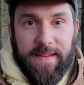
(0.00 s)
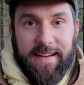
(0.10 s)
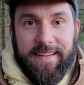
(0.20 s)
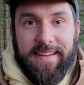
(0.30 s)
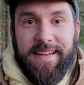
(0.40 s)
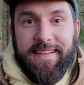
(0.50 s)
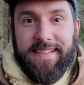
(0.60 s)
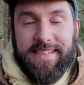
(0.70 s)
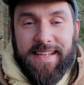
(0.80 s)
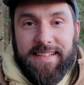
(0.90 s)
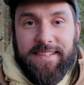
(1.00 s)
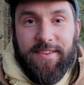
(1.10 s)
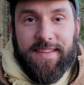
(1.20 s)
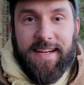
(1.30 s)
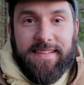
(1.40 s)
I decided
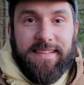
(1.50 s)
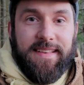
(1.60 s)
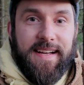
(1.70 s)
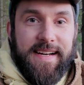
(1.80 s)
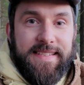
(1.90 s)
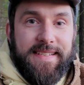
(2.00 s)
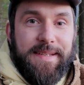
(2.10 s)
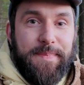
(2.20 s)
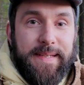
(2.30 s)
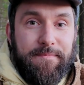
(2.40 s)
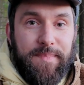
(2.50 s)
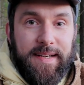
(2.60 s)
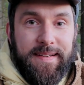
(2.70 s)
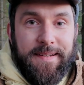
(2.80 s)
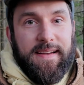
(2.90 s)
on that last September
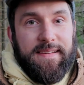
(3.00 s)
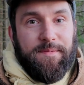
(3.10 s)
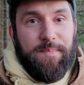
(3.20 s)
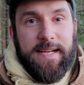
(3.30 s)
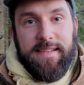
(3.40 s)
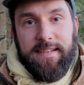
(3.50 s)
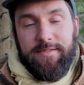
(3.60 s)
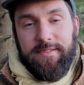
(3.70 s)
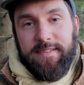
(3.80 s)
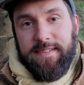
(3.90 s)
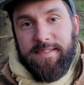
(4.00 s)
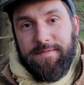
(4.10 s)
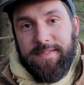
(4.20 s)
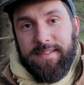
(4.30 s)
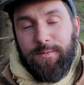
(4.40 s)
and my schedule is
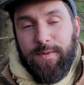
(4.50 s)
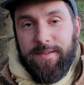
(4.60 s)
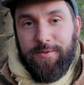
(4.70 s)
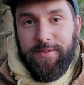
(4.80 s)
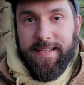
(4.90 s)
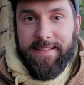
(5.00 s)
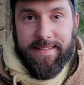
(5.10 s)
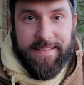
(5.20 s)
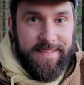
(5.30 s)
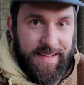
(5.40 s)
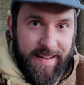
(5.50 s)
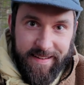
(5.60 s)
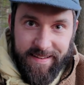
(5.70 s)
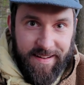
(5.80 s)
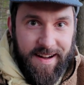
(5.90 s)
filled with trainings
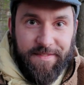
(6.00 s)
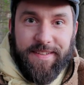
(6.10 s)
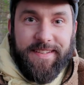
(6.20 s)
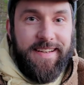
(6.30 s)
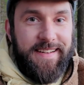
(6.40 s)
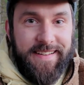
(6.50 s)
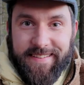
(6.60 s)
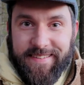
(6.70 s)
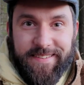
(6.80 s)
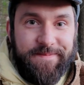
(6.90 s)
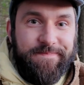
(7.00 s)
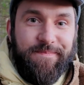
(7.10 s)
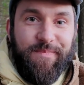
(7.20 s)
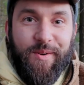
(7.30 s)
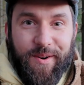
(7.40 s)
like half a year and
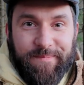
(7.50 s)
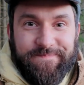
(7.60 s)
more.